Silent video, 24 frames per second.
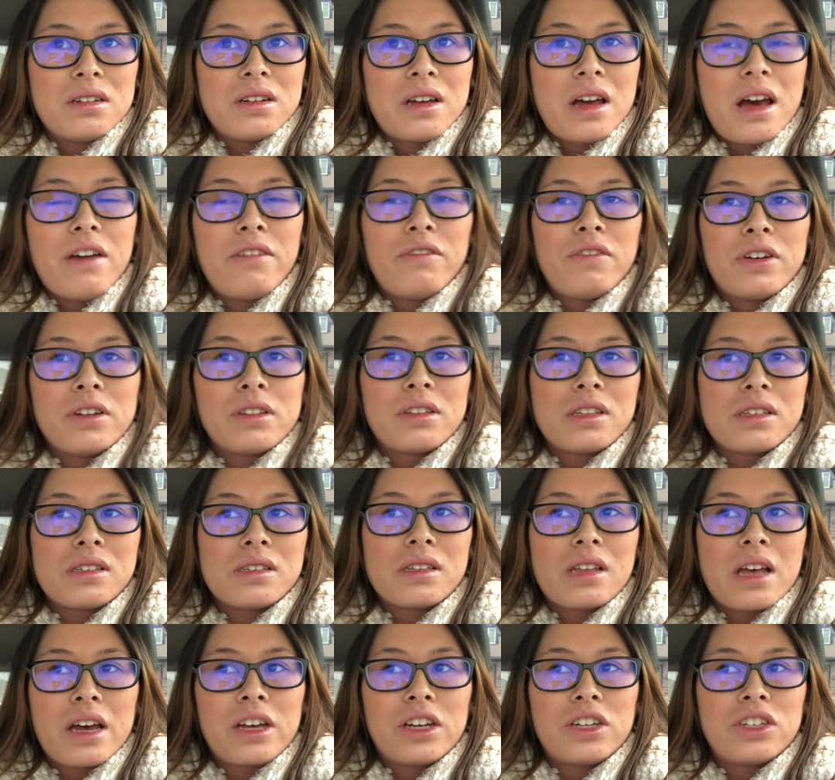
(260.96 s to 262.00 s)
I haven't felt this
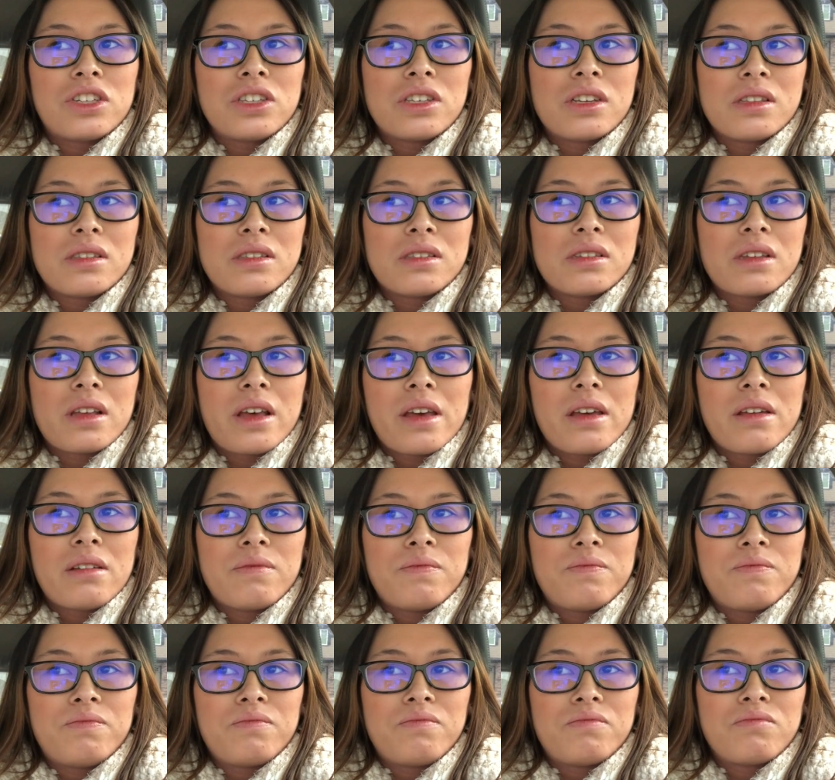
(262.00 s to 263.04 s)
sluggish since like
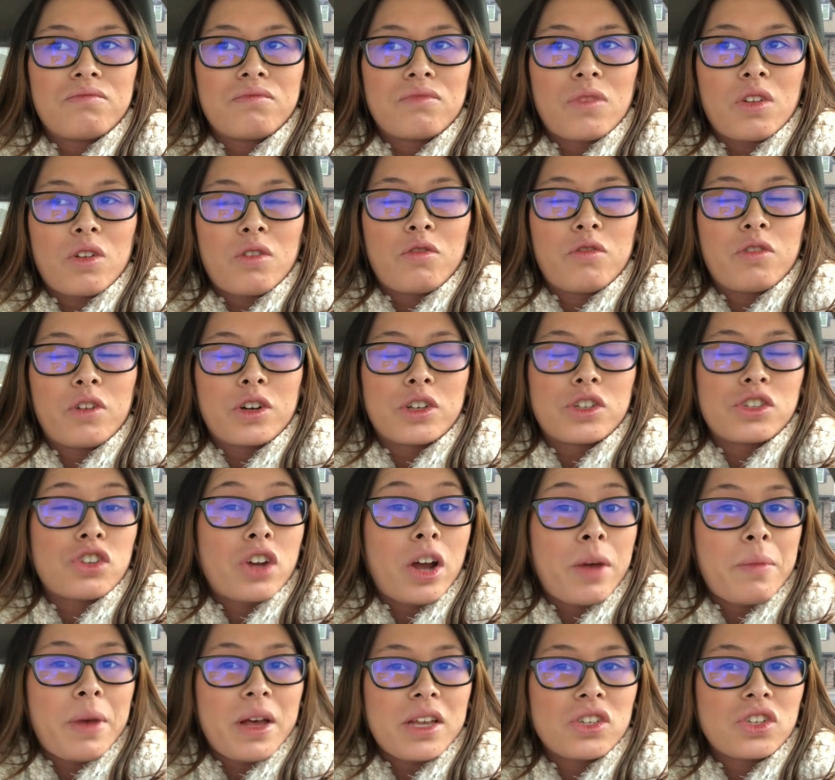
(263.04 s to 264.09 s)
first
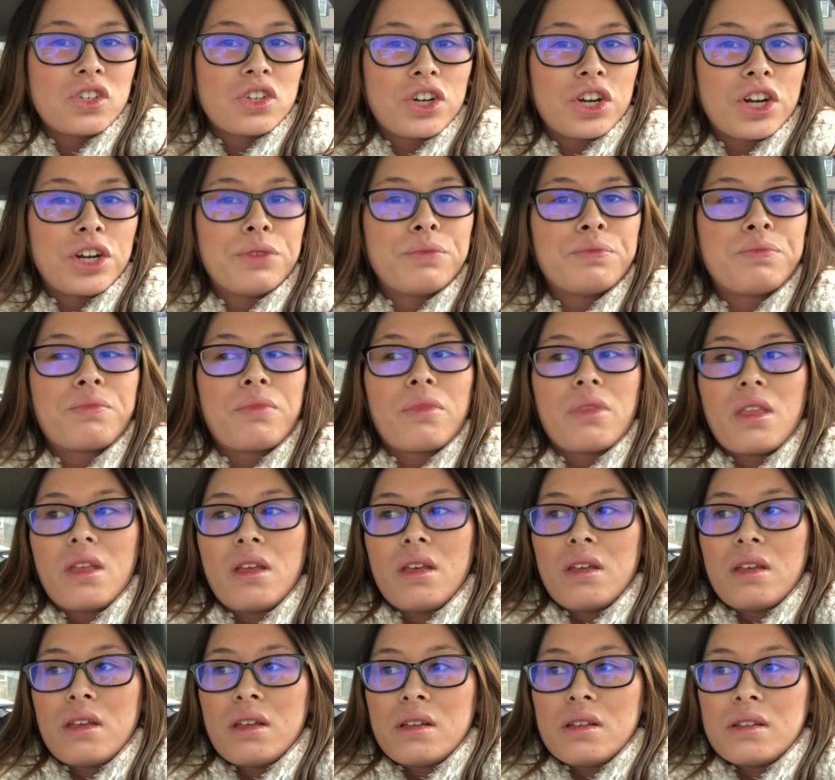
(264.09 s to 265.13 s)
trimester.
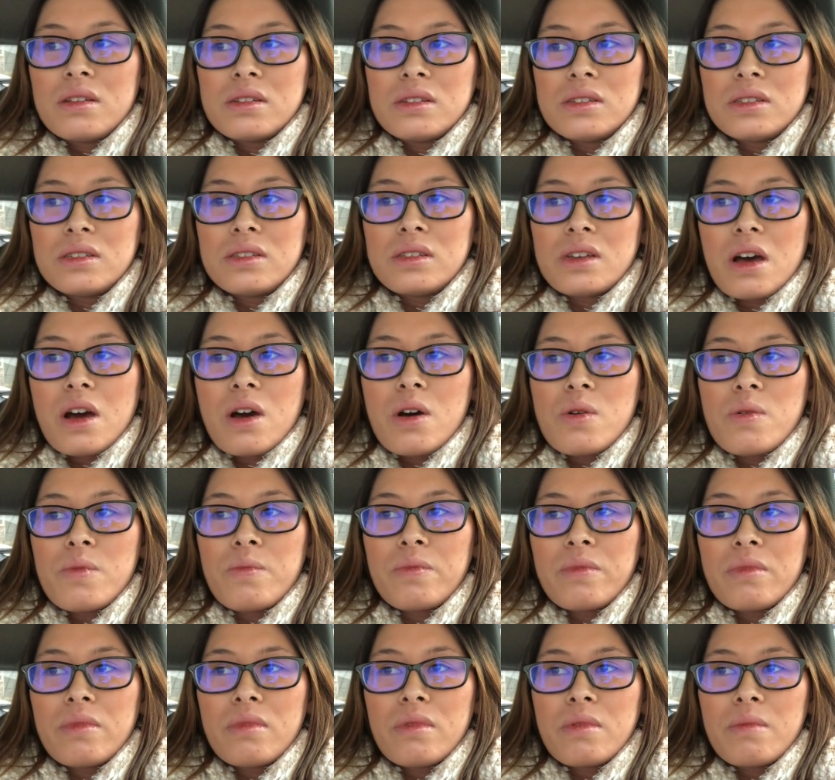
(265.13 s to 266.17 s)
So
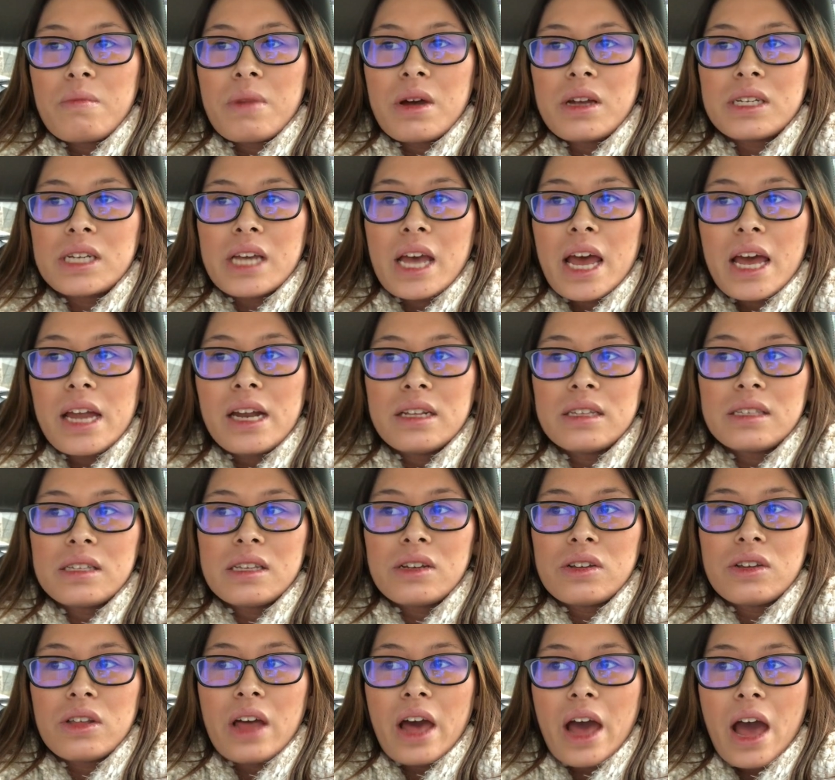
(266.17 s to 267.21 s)
I'm about to head
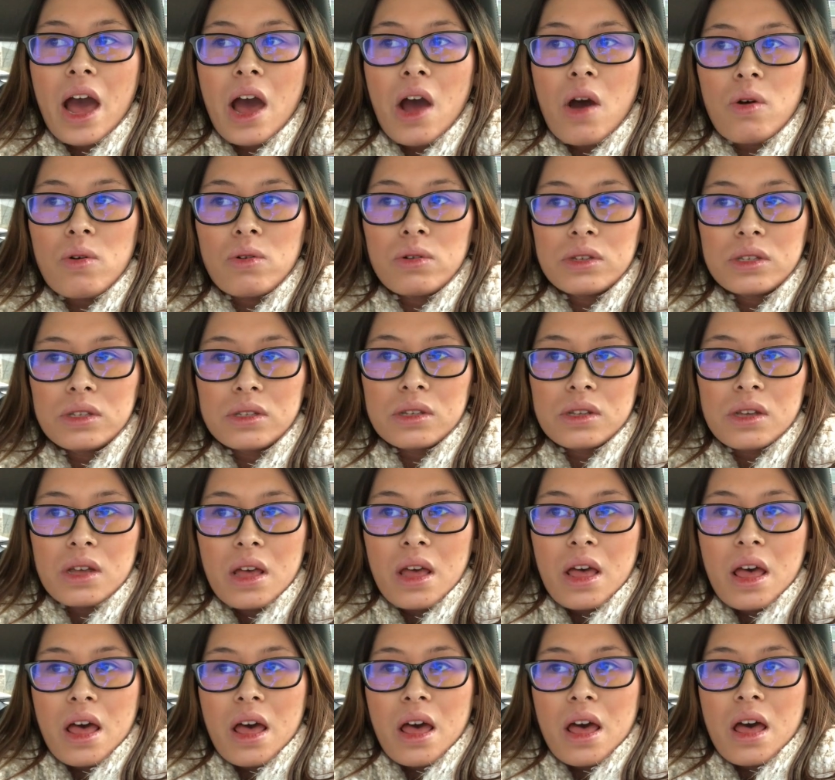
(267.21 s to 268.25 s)
into the house,
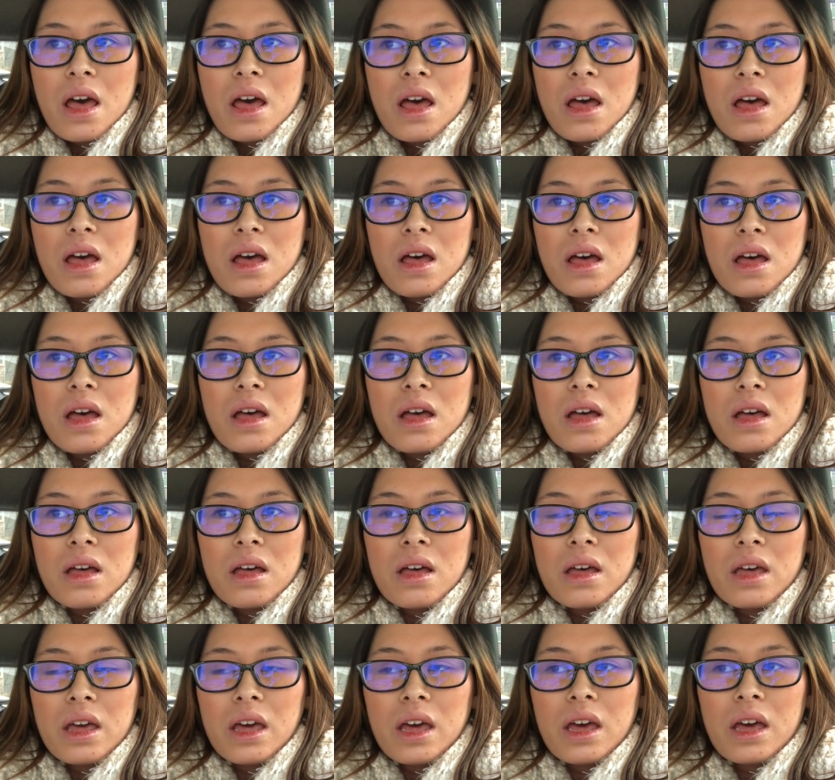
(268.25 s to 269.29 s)

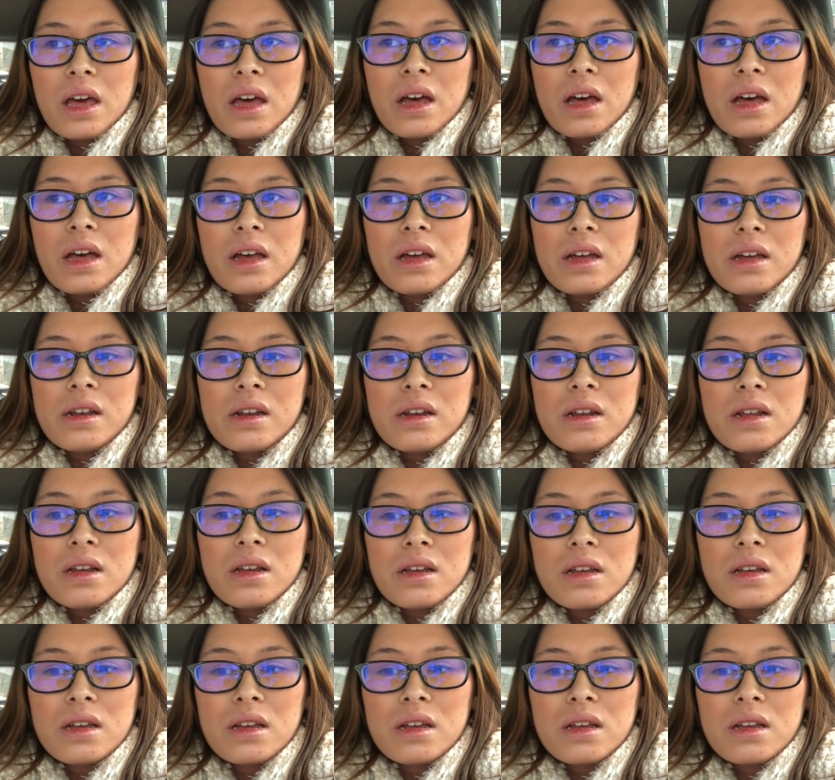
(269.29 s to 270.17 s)
and